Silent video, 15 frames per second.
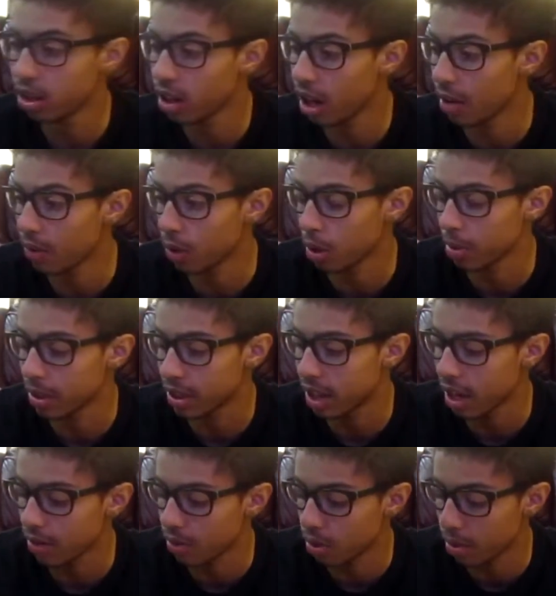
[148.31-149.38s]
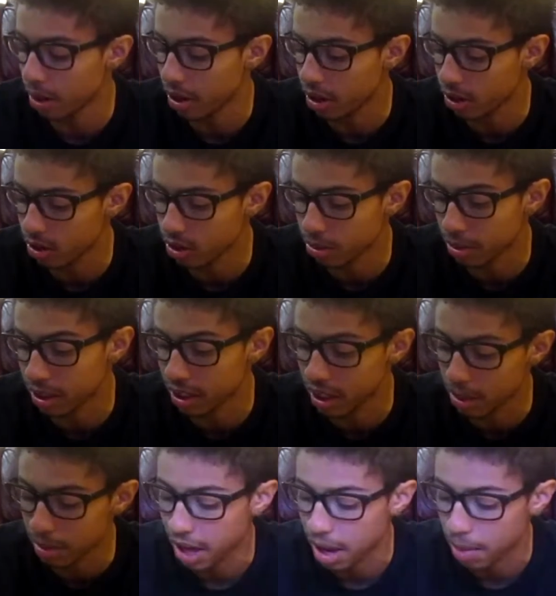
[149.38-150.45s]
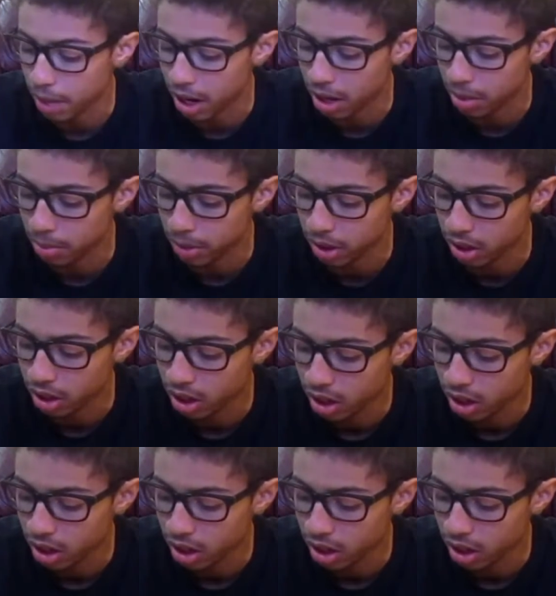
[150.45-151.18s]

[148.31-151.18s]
I've only been skating for about a year, so please keep that in mind, but